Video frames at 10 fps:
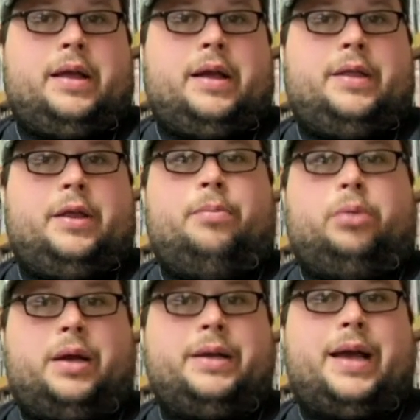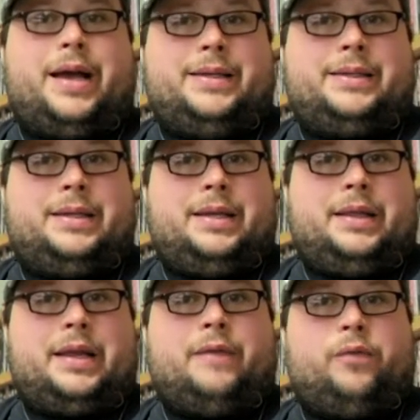They're blood guys
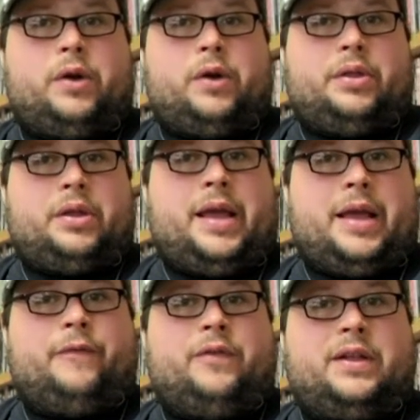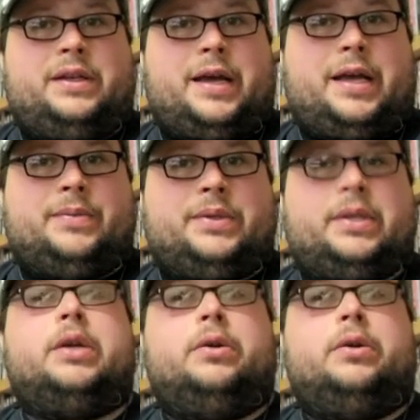that I've worked with a handful of times.